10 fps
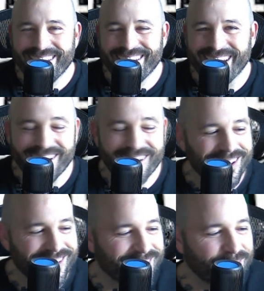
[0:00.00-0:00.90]
I don't
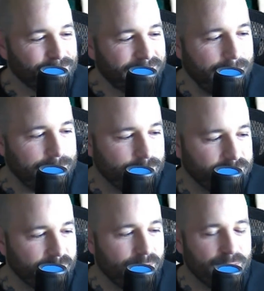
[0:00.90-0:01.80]
know. I don't know what happened,
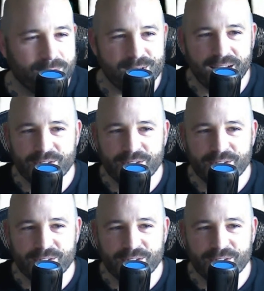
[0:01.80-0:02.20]
but I thought that was an